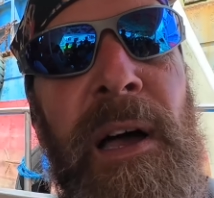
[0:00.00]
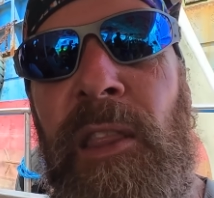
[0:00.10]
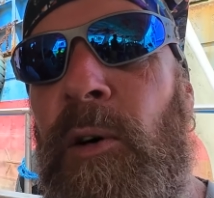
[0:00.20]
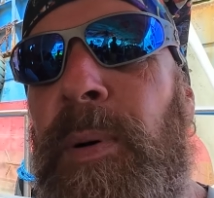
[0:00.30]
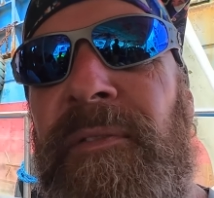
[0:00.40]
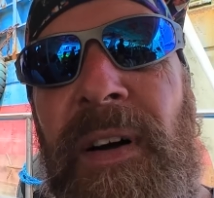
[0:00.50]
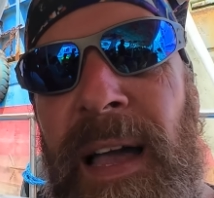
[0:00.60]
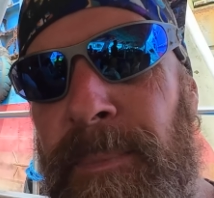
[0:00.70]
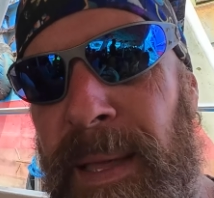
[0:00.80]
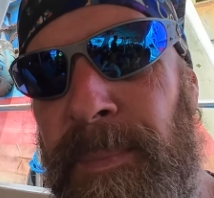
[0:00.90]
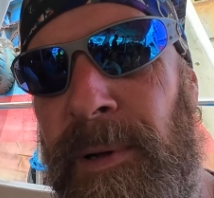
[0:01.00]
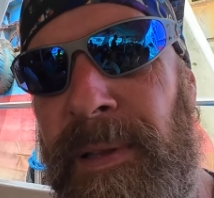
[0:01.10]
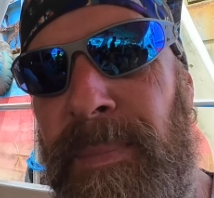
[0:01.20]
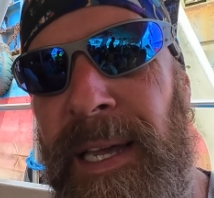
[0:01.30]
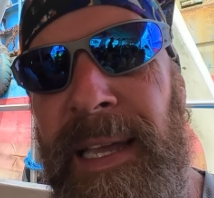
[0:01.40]
they'll put 5 people on
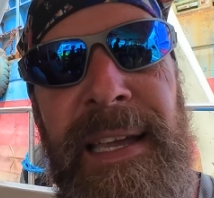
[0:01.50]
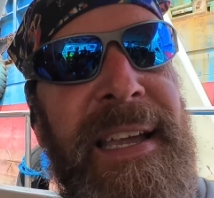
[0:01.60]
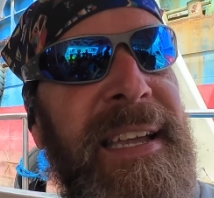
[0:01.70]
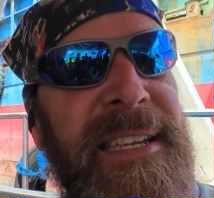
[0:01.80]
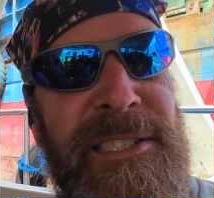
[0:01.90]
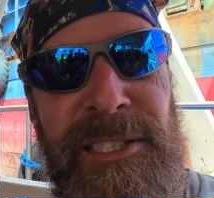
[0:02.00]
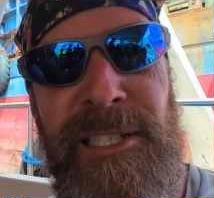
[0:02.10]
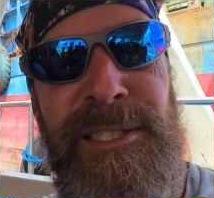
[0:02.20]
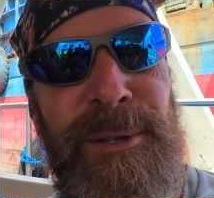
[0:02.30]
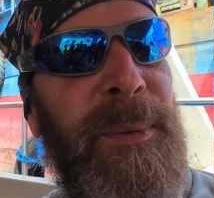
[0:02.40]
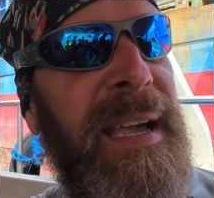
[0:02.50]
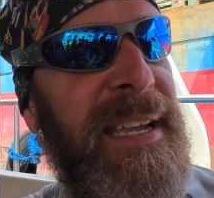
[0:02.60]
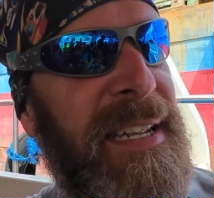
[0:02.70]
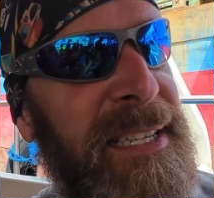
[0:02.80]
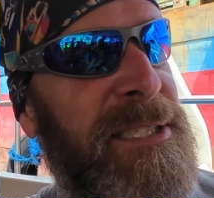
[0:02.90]
the bike. It's just the way
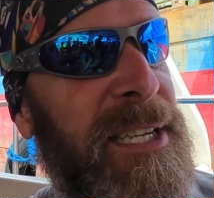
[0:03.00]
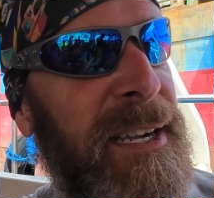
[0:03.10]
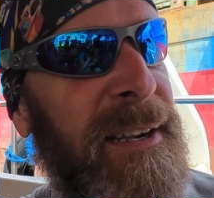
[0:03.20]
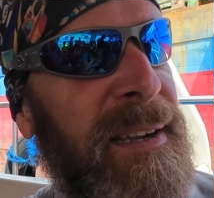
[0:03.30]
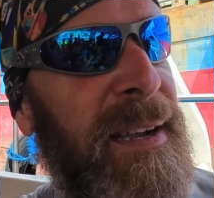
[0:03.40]
it is here.